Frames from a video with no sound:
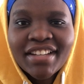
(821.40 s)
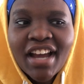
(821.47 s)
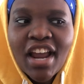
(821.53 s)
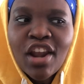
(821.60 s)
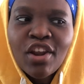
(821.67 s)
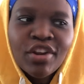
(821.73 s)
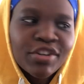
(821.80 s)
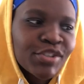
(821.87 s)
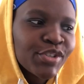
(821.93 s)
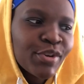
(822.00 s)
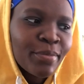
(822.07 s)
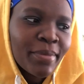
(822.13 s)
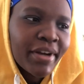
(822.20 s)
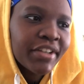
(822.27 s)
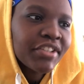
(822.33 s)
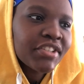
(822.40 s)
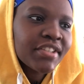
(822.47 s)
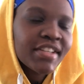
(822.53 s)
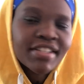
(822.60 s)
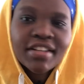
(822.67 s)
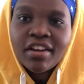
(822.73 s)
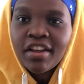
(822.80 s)
I learned so much.
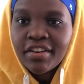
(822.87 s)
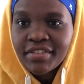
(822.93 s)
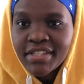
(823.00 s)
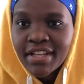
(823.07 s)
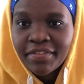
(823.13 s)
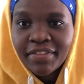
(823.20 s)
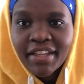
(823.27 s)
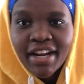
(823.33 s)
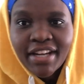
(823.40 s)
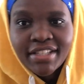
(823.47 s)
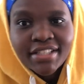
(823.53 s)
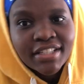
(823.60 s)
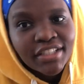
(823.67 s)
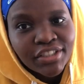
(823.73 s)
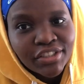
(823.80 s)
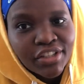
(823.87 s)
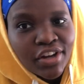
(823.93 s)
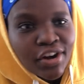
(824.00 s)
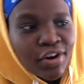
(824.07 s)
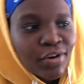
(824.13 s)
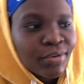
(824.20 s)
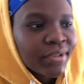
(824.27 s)
There's a lot of stuff that I didn't
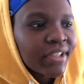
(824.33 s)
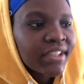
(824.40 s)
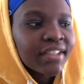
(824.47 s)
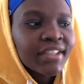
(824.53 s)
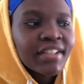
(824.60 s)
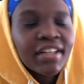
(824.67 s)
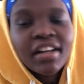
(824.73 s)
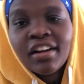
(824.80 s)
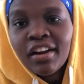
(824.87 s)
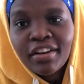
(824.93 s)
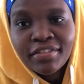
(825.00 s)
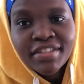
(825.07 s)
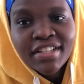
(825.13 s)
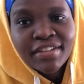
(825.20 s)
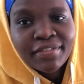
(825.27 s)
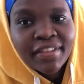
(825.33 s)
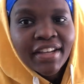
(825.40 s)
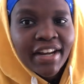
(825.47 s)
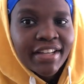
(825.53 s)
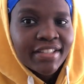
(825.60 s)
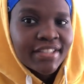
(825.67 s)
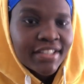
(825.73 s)
know, a lot of stuff that
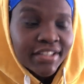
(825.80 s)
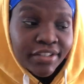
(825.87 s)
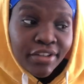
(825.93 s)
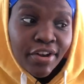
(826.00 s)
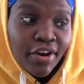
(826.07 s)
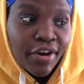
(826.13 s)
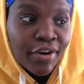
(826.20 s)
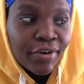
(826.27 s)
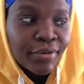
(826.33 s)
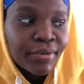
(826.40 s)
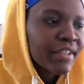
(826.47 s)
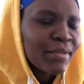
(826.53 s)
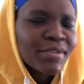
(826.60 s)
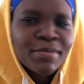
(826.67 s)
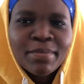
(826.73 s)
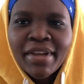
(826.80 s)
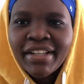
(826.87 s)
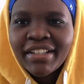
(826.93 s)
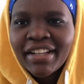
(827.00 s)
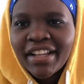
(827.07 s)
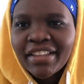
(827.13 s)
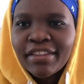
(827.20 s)
I did know. It was mainly
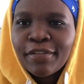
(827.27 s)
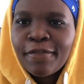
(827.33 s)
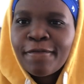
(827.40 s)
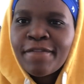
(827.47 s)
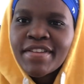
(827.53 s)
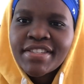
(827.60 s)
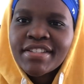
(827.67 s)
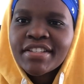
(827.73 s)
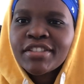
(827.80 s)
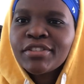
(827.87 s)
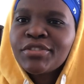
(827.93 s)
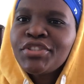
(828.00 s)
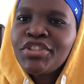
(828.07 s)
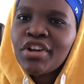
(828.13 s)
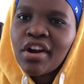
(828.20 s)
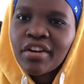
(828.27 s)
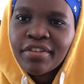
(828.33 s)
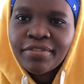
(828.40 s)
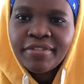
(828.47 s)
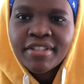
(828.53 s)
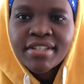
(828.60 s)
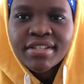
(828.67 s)
like the physical
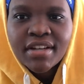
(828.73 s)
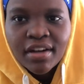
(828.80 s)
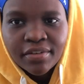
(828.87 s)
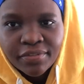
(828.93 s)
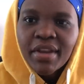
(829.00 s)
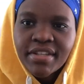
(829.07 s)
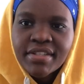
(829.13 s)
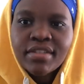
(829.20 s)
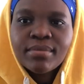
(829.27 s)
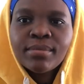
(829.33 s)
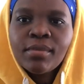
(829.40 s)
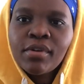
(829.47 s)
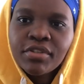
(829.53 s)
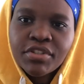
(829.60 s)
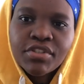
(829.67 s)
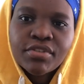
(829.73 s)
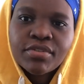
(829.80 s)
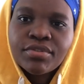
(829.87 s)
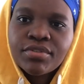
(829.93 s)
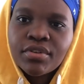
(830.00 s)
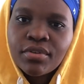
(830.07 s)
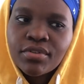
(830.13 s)
geography stuff. Eastern world just
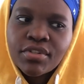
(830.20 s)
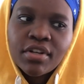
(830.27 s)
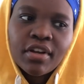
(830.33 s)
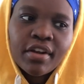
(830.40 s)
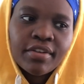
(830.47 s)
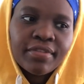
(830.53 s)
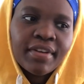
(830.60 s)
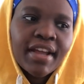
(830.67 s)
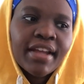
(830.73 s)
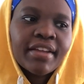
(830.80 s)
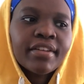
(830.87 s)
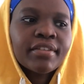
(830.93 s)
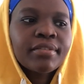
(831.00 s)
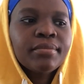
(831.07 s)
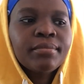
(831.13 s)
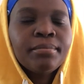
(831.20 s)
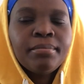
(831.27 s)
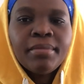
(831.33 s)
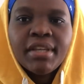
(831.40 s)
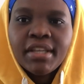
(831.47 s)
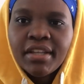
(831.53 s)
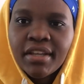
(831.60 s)
controls a lot of like
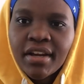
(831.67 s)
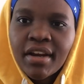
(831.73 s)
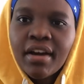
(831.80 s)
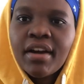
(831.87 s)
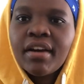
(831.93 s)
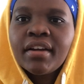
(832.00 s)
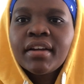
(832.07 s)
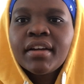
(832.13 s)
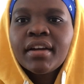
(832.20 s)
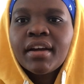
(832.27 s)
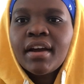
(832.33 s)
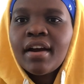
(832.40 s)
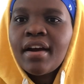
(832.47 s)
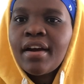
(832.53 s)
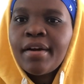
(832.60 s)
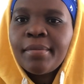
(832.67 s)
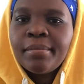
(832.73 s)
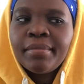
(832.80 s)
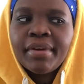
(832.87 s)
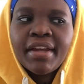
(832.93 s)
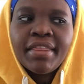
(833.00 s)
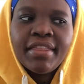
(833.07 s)
media,
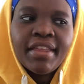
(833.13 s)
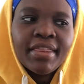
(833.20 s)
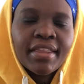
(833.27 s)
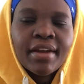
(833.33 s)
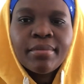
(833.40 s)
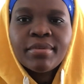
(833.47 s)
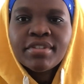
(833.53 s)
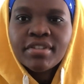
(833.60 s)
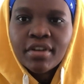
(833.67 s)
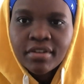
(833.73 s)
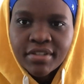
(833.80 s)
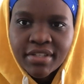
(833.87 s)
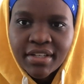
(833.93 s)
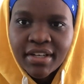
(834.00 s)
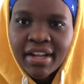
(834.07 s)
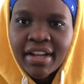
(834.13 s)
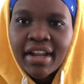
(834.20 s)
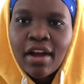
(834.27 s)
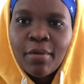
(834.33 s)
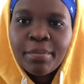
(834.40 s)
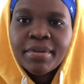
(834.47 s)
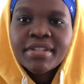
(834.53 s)
and then that results in like
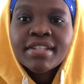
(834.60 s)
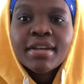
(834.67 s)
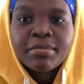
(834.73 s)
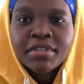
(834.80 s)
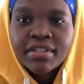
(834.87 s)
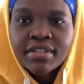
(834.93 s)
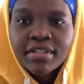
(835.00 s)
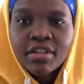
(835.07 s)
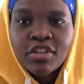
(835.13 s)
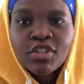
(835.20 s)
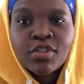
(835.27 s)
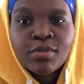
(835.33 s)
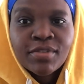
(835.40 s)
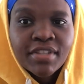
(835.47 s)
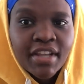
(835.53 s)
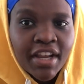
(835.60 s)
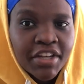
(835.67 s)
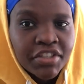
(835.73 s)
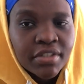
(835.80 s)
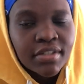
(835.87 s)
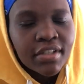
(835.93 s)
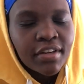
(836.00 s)
our perceptions and
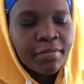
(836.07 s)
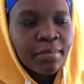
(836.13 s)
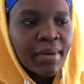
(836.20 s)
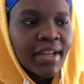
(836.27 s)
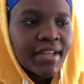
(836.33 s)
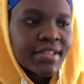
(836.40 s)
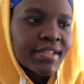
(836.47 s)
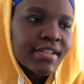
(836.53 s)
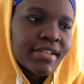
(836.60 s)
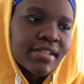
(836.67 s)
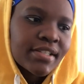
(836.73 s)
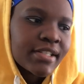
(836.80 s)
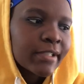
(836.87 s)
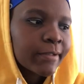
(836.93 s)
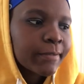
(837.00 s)
associations of places.